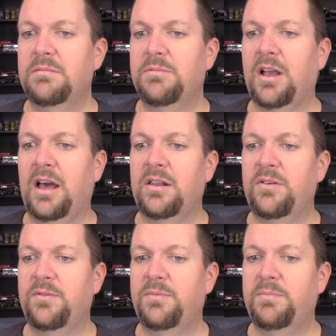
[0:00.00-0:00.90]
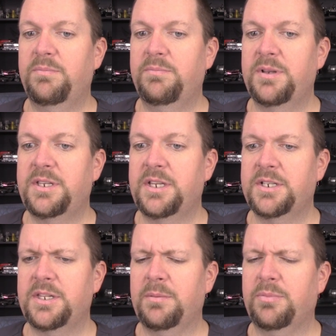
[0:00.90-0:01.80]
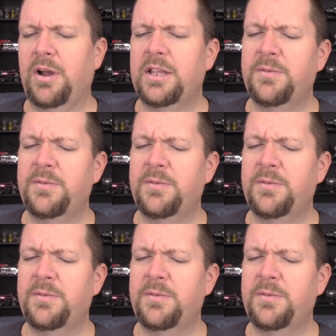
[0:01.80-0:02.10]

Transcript: kind of potentially price.